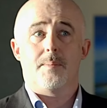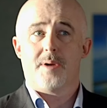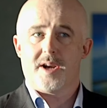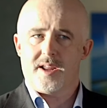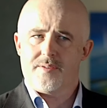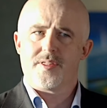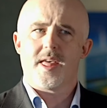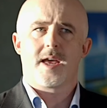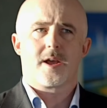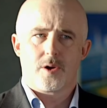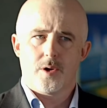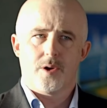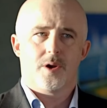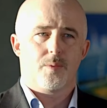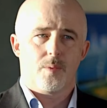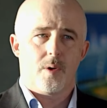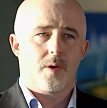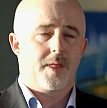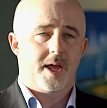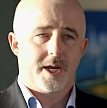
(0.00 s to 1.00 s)
but if they're good at
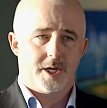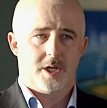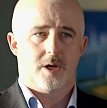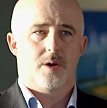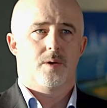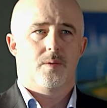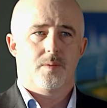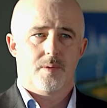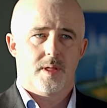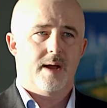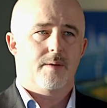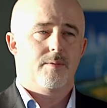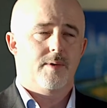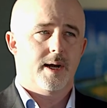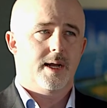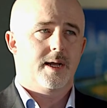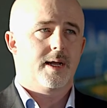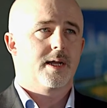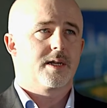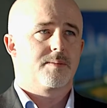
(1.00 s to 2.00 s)
what they do, that
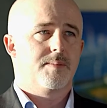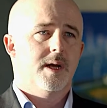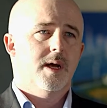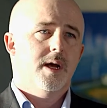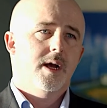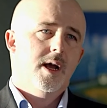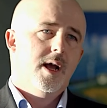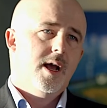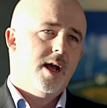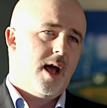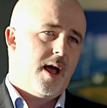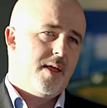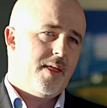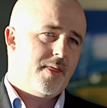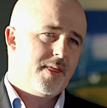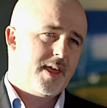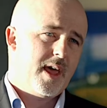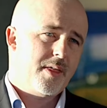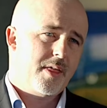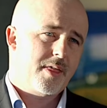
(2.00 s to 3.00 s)
really gets me. And
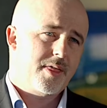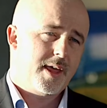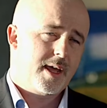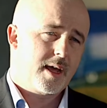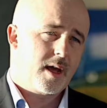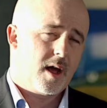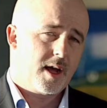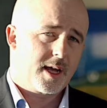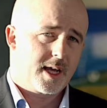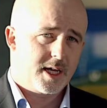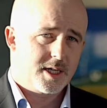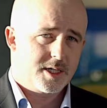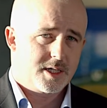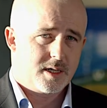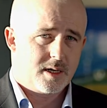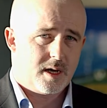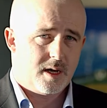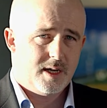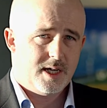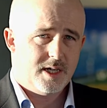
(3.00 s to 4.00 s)
then the other thing I guess
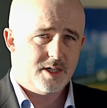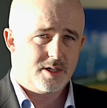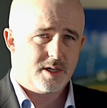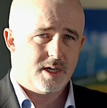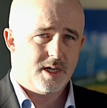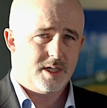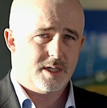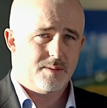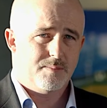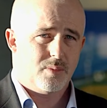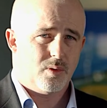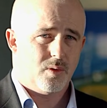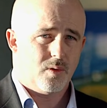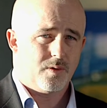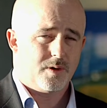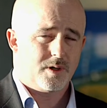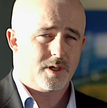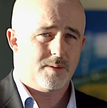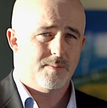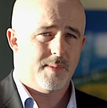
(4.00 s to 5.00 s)
is
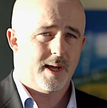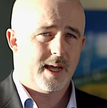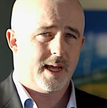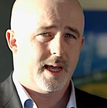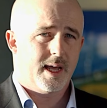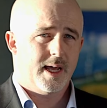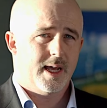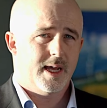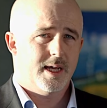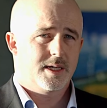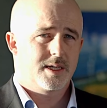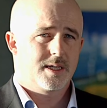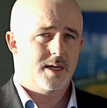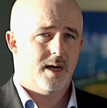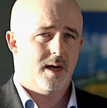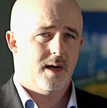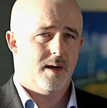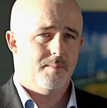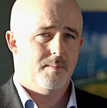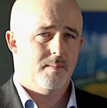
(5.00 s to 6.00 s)
important to me is
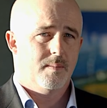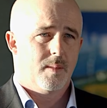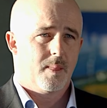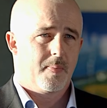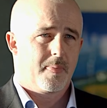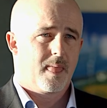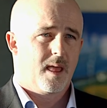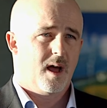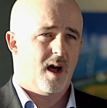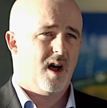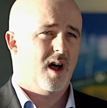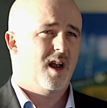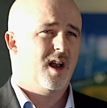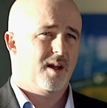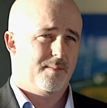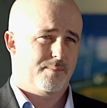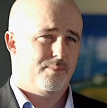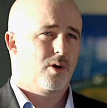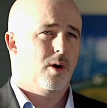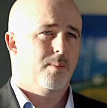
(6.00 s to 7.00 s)
I
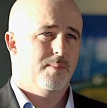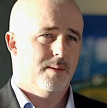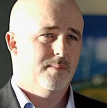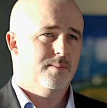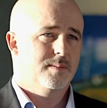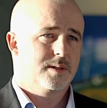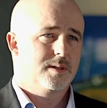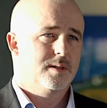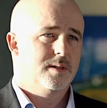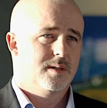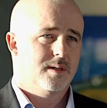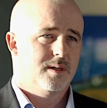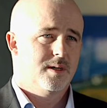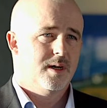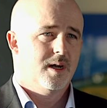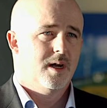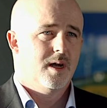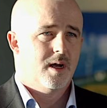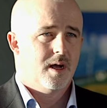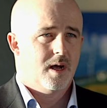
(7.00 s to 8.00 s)
like problems.
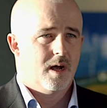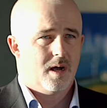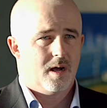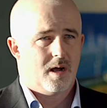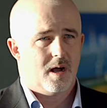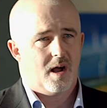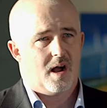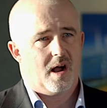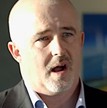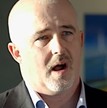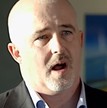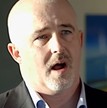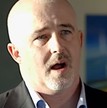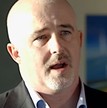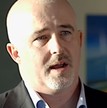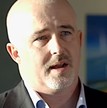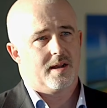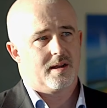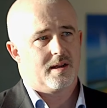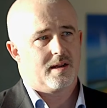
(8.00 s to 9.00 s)

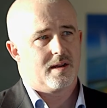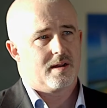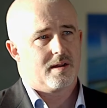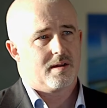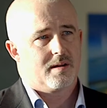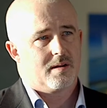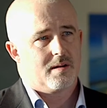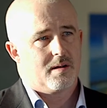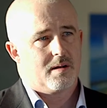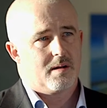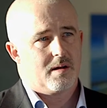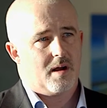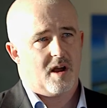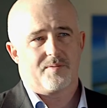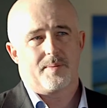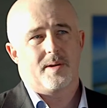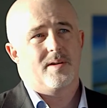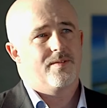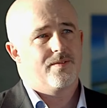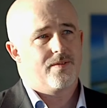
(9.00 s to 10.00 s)

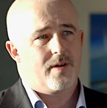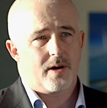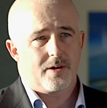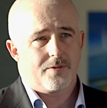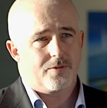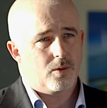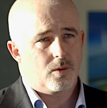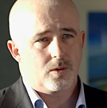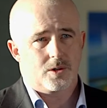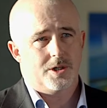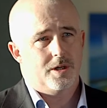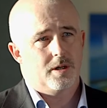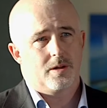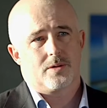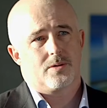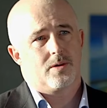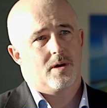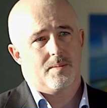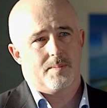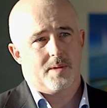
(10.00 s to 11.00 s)
I've been very fortunate
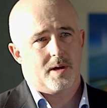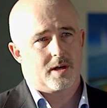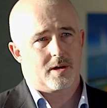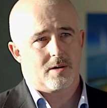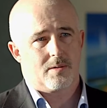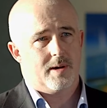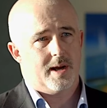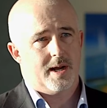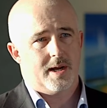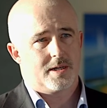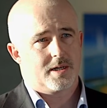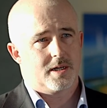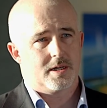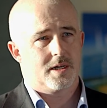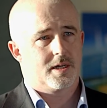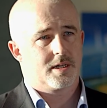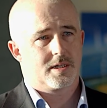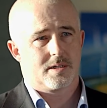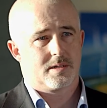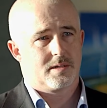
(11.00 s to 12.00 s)
throughout my career to
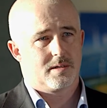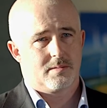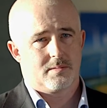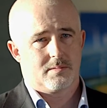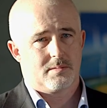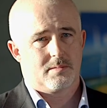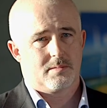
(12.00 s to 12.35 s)
just,